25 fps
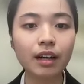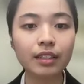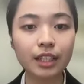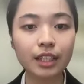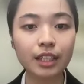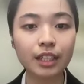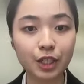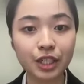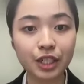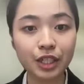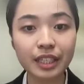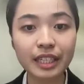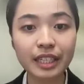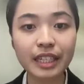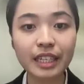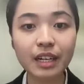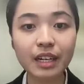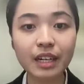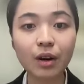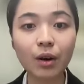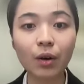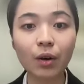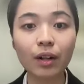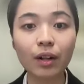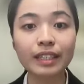
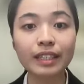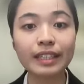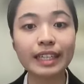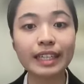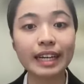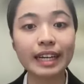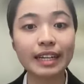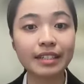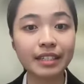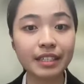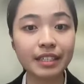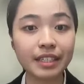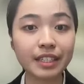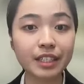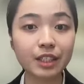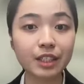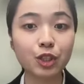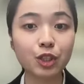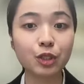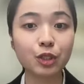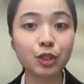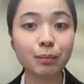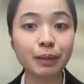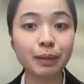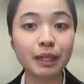Additionally, all attendees
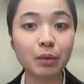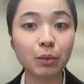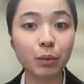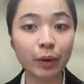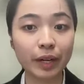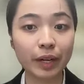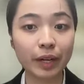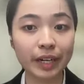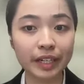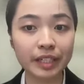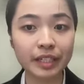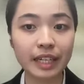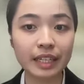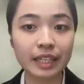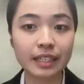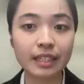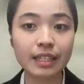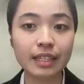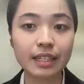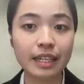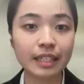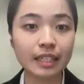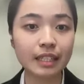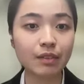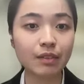should be aware that
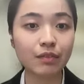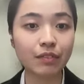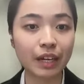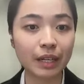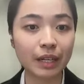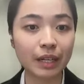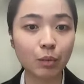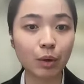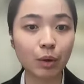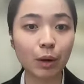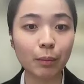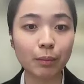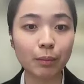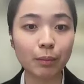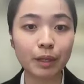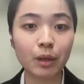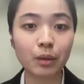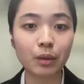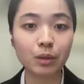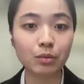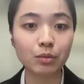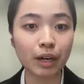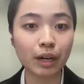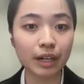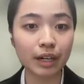today's event will be
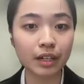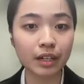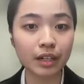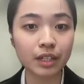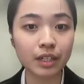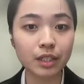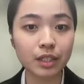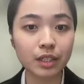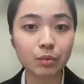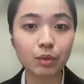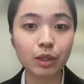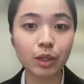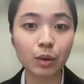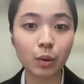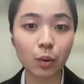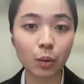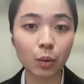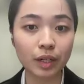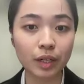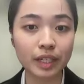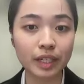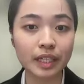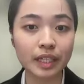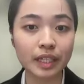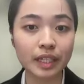on the record,
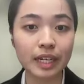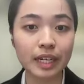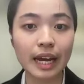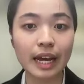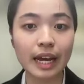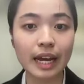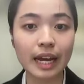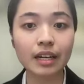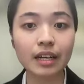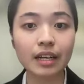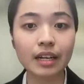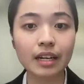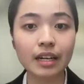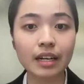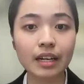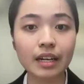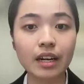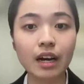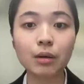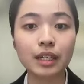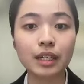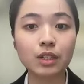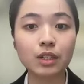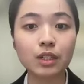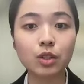recorded, and
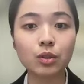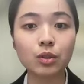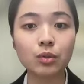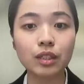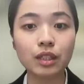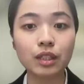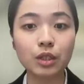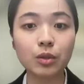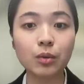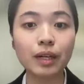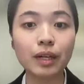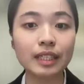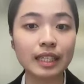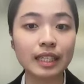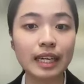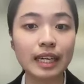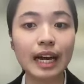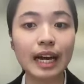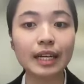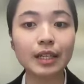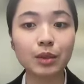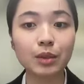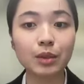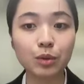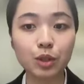uploaded to the
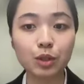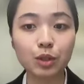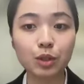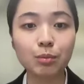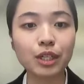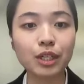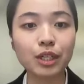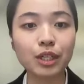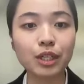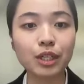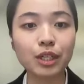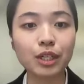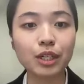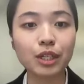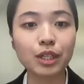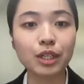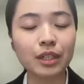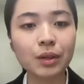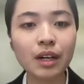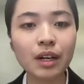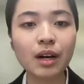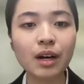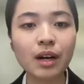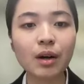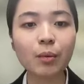USAI YouTube
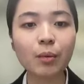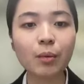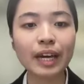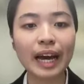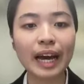channel.